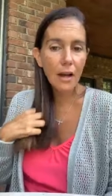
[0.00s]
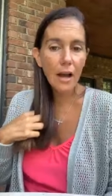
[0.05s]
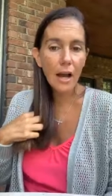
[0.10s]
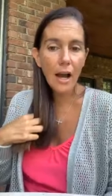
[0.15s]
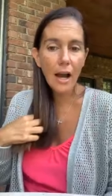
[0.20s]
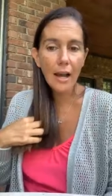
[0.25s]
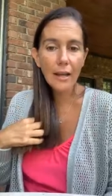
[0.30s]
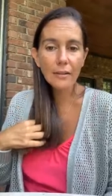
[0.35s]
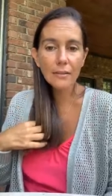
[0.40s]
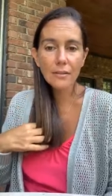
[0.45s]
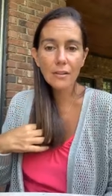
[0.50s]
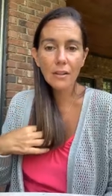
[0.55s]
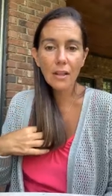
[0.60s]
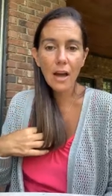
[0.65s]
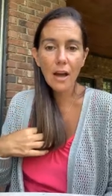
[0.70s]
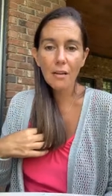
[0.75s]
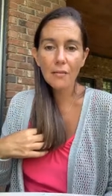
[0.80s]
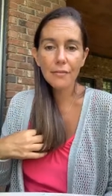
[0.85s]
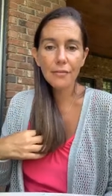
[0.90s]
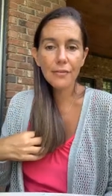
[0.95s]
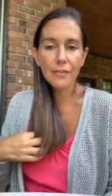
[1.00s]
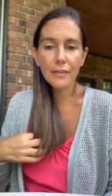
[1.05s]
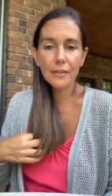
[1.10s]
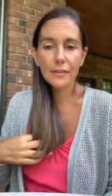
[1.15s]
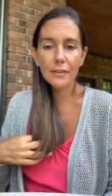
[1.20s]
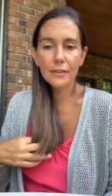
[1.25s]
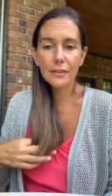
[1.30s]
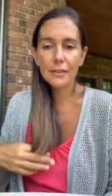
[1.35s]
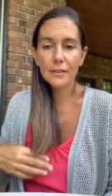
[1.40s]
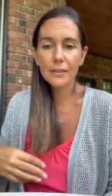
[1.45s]
I love
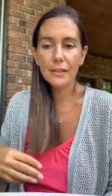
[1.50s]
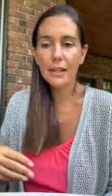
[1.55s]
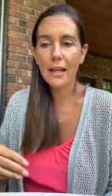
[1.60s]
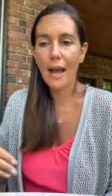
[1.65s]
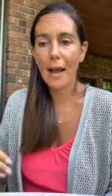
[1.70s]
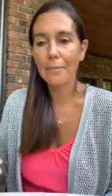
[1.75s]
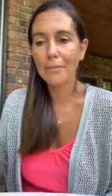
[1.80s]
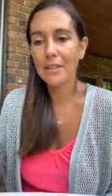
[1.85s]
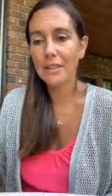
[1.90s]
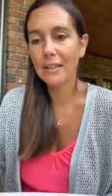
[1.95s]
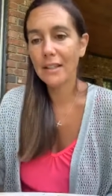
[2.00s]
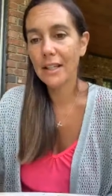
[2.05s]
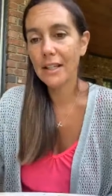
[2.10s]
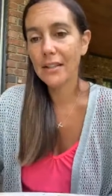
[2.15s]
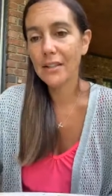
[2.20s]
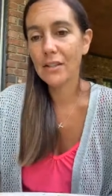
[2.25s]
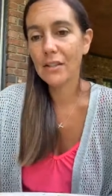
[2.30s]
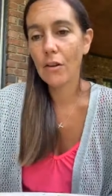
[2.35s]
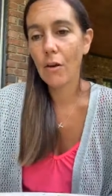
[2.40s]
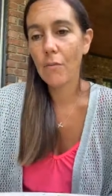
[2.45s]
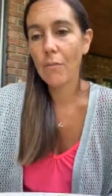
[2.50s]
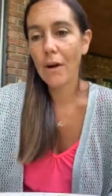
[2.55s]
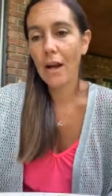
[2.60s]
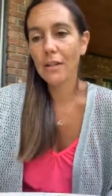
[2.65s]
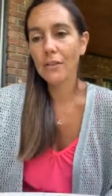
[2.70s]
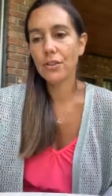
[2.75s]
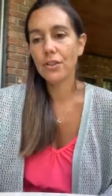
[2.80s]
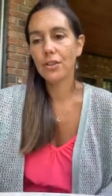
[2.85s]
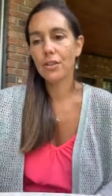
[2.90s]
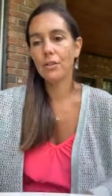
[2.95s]
Captain Lee so
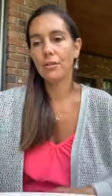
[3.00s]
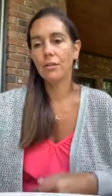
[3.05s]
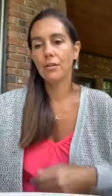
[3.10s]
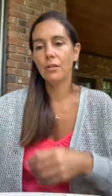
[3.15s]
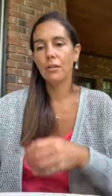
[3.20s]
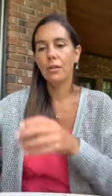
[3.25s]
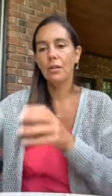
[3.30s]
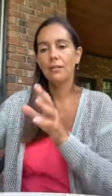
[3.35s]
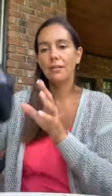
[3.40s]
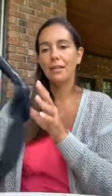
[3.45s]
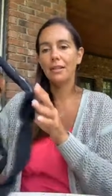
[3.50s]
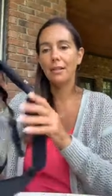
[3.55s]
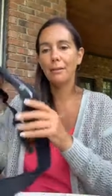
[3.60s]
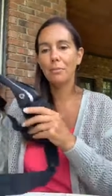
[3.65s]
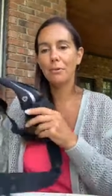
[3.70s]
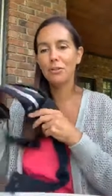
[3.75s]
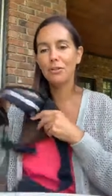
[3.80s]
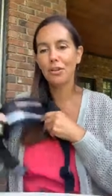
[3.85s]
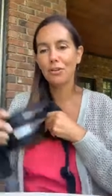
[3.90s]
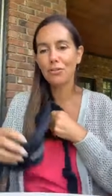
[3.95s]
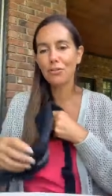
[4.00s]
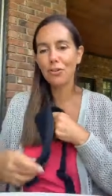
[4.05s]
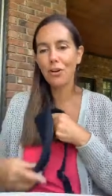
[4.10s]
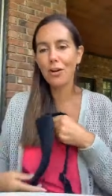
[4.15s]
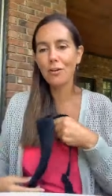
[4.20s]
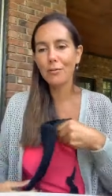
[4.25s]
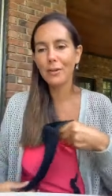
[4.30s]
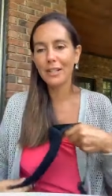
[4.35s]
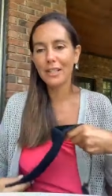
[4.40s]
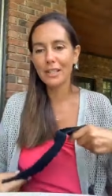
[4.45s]
much. The nipples are
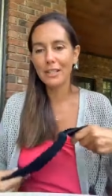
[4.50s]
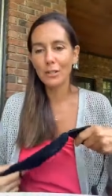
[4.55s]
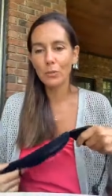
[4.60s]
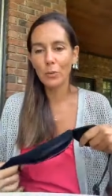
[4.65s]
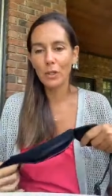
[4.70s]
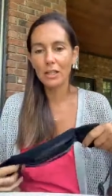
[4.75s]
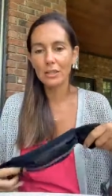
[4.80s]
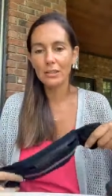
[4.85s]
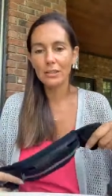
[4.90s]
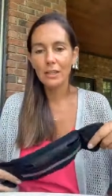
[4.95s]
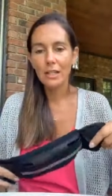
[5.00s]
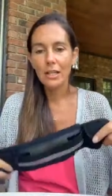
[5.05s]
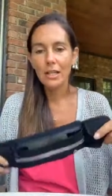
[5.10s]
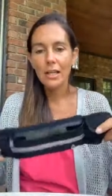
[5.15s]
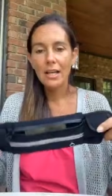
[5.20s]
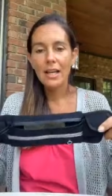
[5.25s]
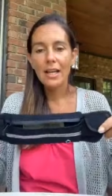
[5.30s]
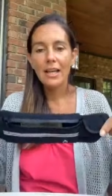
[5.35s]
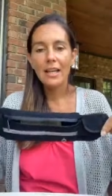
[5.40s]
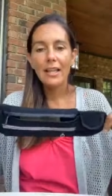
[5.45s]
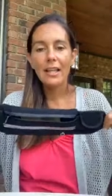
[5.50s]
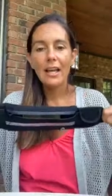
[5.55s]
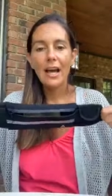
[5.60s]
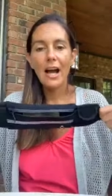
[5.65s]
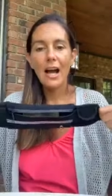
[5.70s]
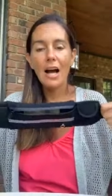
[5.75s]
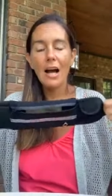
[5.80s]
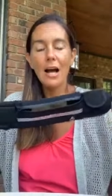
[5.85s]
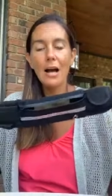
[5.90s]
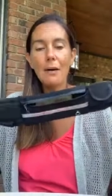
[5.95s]
strong with this one.
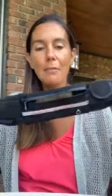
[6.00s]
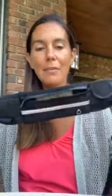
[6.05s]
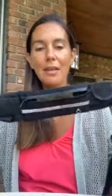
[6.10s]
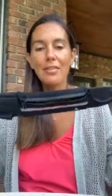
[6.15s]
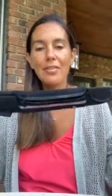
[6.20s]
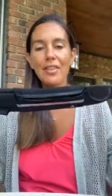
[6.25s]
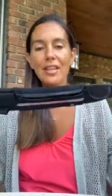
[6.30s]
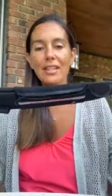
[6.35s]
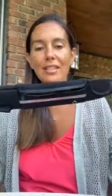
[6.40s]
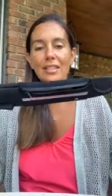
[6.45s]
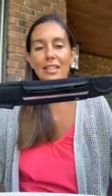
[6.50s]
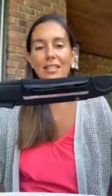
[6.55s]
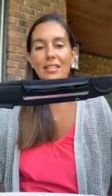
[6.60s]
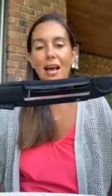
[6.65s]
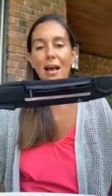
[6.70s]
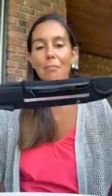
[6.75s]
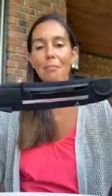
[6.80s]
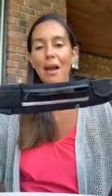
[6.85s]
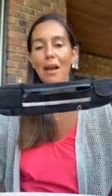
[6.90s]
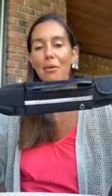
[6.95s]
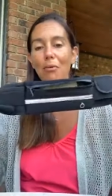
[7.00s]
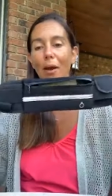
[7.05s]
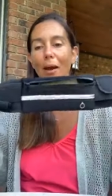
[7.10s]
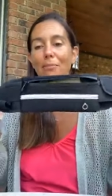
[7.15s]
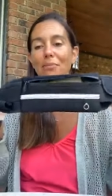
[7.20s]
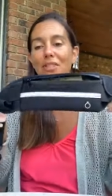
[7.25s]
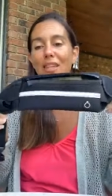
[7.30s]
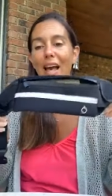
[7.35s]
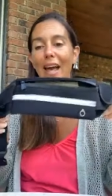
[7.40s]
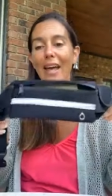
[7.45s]
Um, this is on my
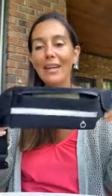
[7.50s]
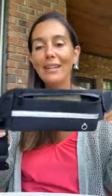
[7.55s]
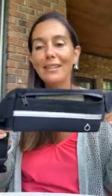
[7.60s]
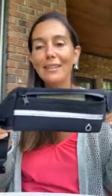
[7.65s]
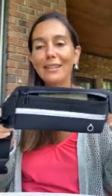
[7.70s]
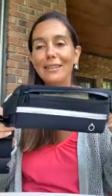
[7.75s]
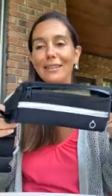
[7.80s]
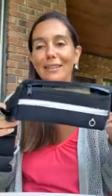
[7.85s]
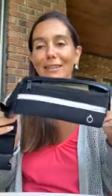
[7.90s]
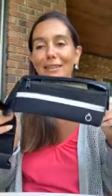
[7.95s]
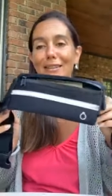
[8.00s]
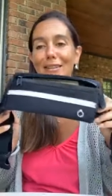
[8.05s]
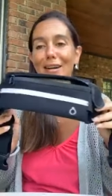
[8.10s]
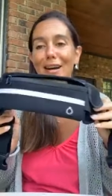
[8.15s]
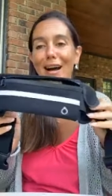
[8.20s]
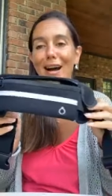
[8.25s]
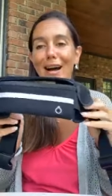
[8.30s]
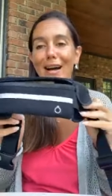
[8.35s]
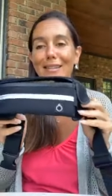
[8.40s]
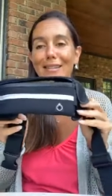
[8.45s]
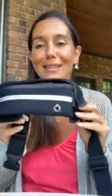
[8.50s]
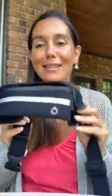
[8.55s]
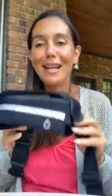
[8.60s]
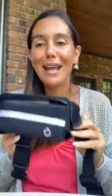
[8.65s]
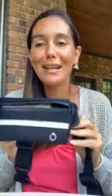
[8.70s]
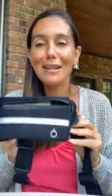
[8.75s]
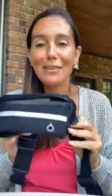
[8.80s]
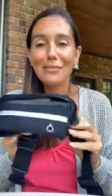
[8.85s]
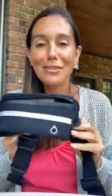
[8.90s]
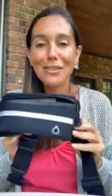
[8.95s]
website, uh,
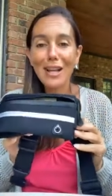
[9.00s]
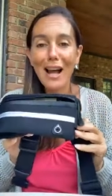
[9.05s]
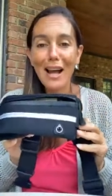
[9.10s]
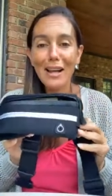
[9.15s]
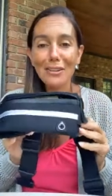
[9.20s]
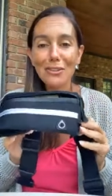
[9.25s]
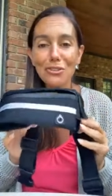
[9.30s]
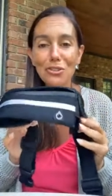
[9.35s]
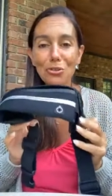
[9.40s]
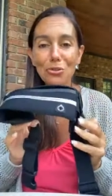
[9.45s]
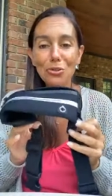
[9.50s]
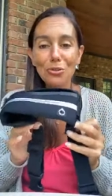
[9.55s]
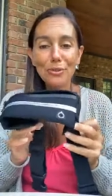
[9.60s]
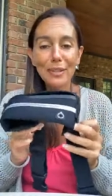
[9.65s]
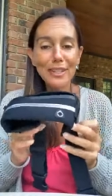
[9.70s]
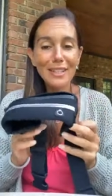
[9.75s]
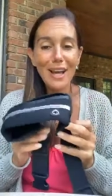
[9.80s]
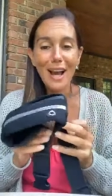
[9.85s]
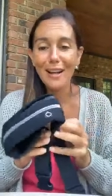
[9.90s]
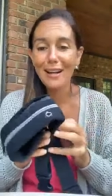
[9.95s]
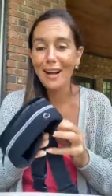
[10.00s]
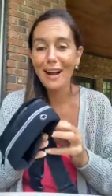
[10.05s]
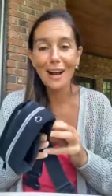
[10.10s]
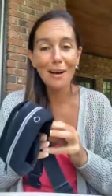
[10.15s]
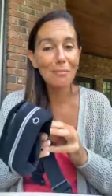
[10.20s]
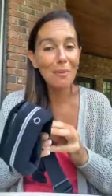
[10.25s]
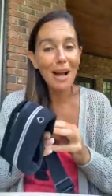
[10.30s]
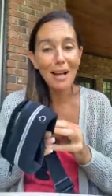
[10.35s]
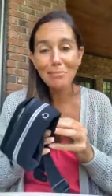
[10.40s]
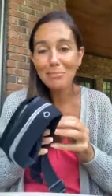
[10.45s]

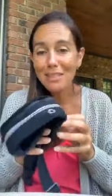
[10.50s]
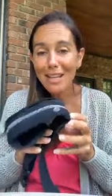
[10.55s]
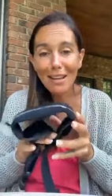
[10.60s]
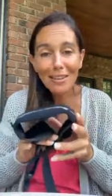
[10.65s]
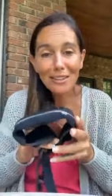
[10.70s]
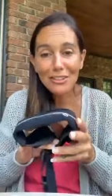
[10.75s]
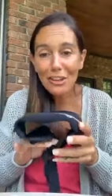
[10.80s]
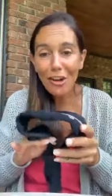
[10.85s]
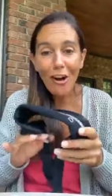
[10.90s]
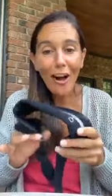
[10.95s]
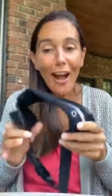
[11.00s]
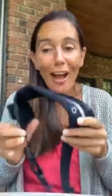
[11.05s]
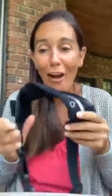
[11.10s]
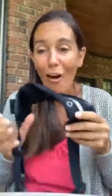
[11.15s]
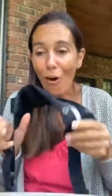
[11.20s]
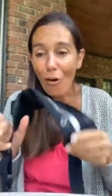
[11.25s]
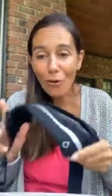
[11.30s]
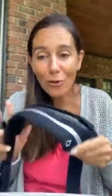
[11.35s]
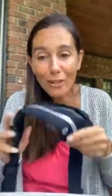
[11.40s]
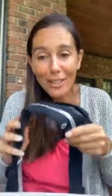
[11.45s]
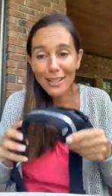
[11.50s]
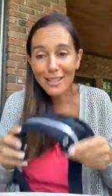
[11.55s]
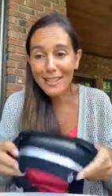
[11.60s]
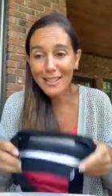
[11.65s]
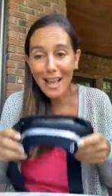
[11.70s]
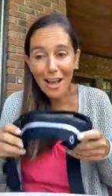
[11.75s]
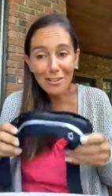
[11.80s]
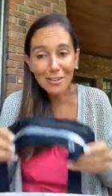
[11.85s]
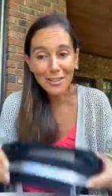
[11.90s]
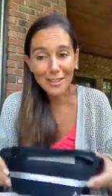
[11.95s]
stateofstylejewelry.com. I'm telling y'all, I only
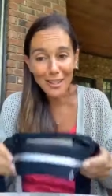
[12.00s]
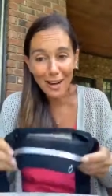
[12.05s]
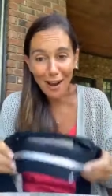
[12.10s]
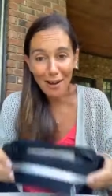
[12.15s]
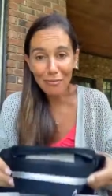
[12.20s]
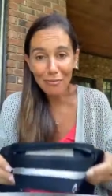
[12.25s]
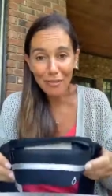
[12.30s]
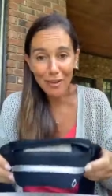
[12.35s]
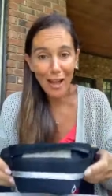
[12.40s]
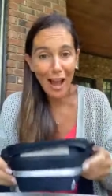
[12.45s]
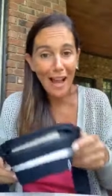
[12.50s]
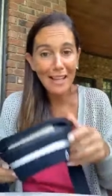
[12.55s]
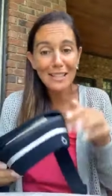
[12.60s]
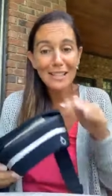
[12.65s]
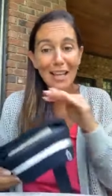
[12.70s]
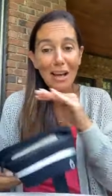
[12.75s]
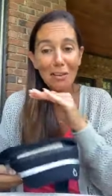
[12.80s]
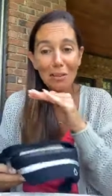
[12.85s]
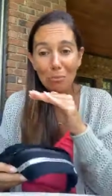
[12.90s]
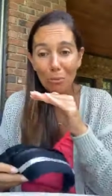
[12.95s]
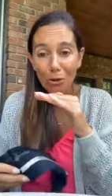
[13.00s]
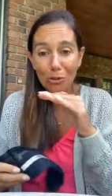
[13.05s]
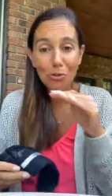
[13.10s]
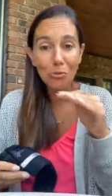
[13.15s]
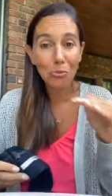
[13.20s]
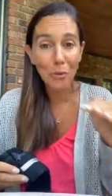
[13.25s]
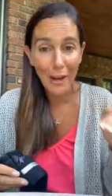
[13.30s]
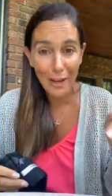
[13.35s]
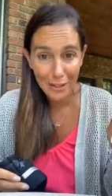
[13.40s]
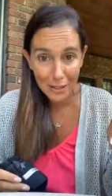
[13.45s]
sell stuff. I sell the most
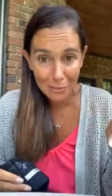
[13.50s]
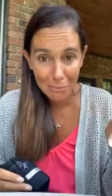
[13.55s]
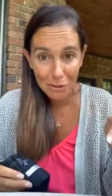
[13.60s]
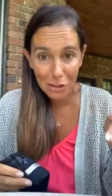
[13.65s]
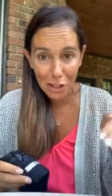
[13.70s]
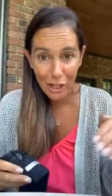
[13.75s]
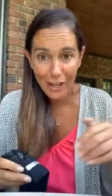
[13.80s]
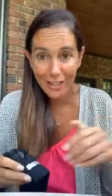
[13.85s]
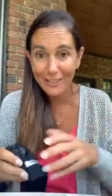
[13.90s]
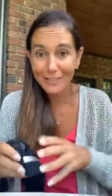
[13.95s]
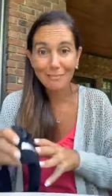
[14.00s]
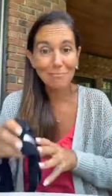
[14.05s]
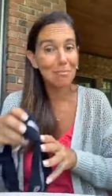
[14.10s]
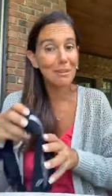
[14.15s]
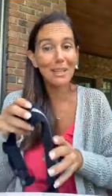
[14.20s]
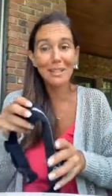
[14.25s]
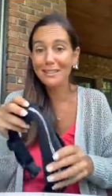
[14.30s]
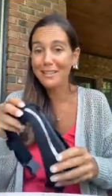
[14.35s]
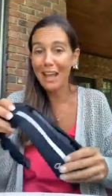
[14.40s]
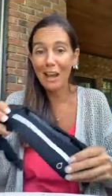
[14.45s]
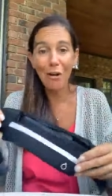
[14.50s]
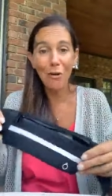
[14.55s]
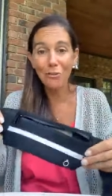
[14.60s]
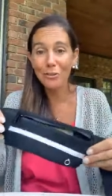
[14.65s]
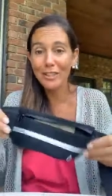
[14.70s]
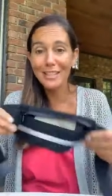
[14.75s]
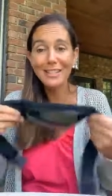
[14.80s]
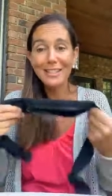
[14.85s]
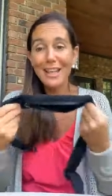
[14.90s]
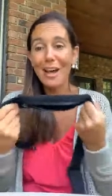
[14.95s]
random shit because I
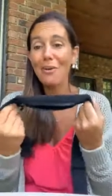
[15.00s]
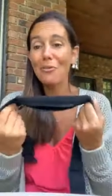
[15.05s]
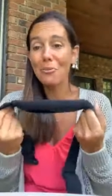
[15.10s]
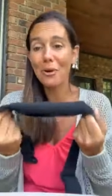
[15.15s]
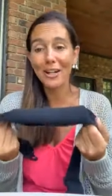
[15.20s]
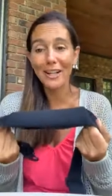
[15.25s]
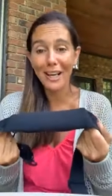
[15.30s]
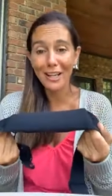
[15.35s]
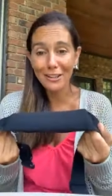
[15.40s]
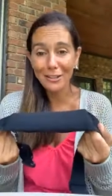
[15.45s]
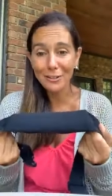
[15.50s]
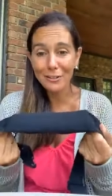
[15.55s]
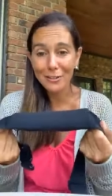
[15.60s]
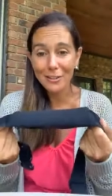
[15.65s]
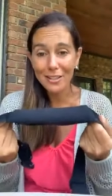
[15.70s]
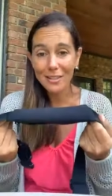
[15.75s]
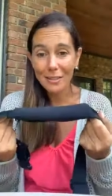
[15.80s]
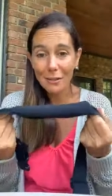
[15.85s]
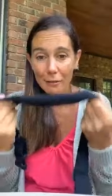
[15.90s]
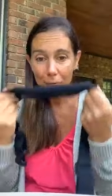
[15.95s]
only sell what I use.